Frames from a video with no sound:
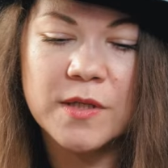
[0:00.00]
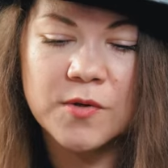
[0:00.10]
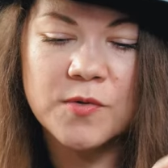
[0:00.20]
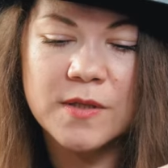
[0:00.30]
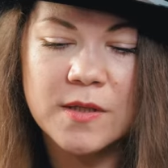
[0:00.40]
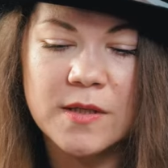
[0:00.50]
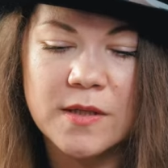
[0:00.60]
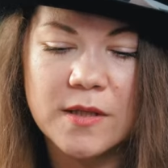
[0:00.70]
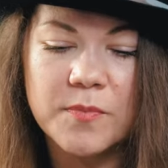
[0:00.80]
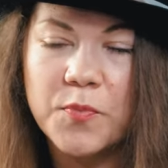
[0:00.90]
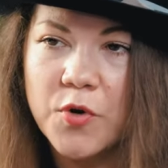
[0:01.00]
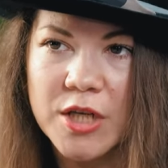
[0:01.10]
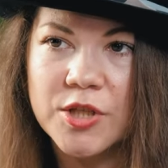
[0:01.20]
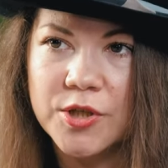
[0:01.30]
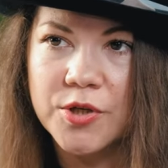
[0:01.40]
reduce the, the
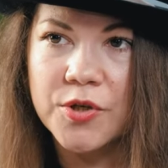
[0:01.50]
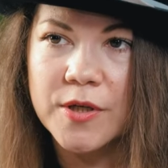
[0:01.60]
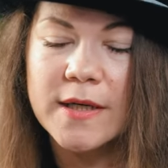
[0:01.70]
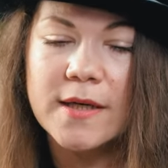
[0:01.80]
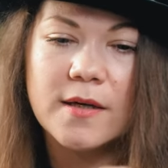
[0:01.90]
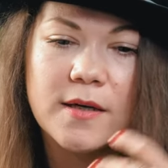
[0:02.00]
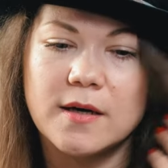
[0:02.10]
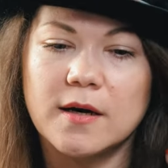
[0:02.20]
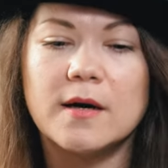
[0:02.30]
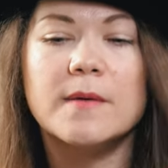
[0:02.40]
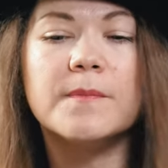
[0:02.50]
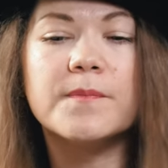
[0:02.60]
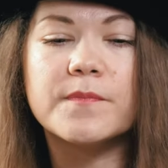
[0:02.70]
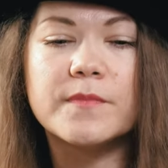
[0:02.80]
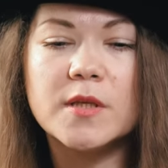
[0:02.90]
pressure,
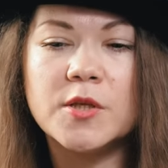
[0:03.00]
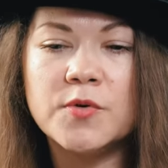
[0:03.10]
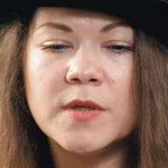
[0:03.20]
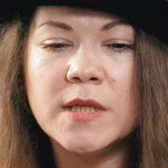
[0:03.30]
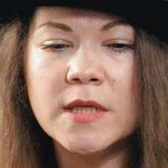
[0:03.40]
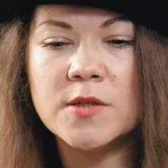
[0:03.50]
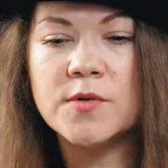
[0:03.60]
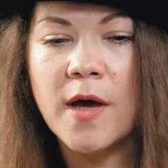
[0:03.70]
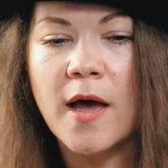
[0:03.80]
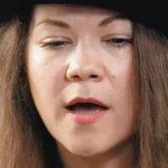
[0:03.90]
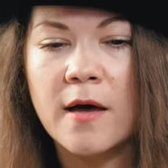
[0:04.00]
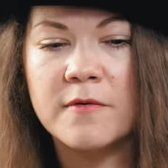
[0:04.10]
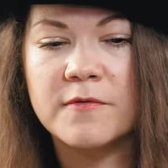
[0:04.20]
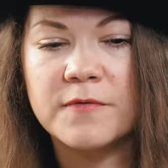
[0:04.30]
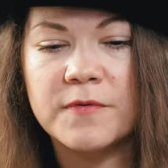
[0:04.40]
um, you need to
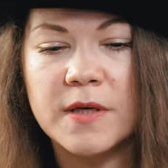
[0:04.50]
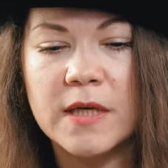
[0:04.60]
have